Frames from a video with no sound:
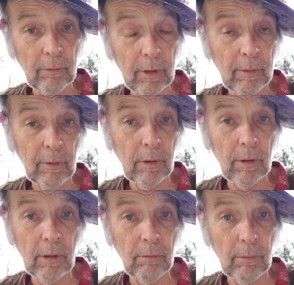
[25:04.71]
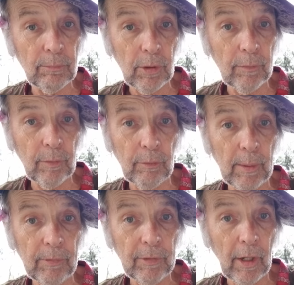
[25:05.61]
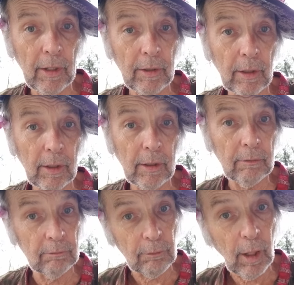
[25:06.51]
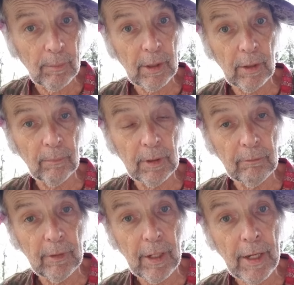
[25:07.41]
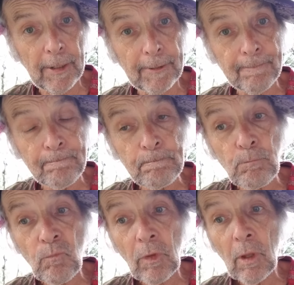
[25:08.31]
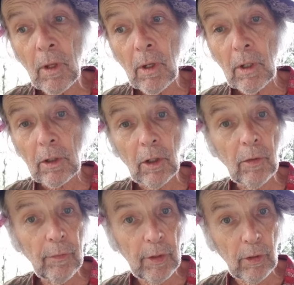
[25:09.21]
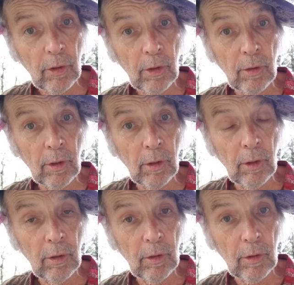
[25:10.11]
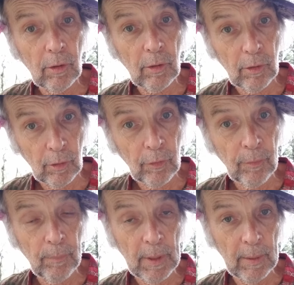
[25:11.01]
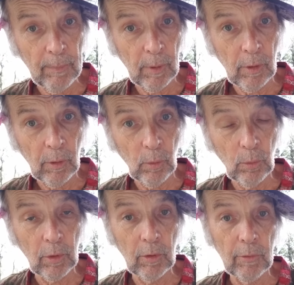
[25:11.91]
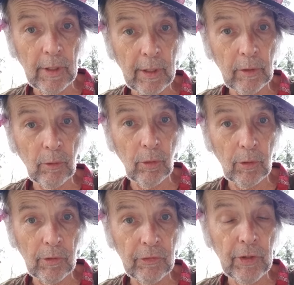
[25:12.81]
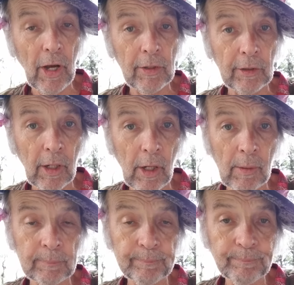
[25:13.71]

We have a beautiful website. Robbie helped me with that. Called the EarthPeopleWorldHeadquarters.com.